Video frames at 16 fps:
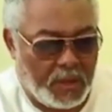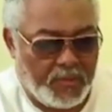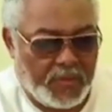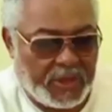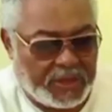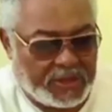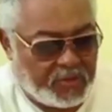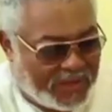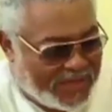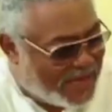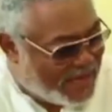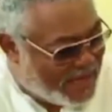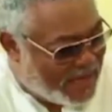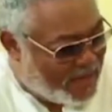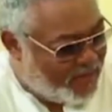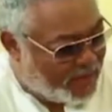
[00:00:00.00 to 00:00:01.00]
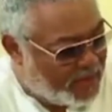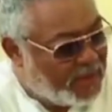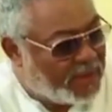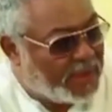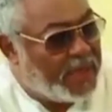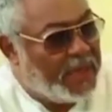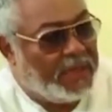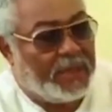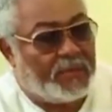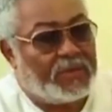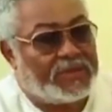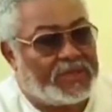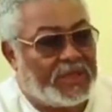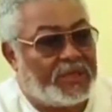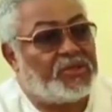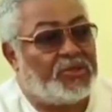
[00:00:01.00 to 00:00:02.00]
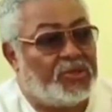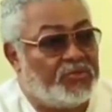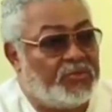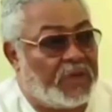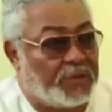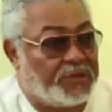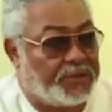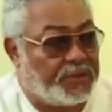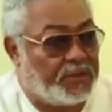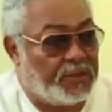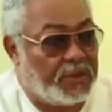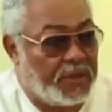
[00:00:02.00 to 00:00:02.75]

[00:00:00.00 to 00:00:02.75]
Because what had happened earlier was just too much.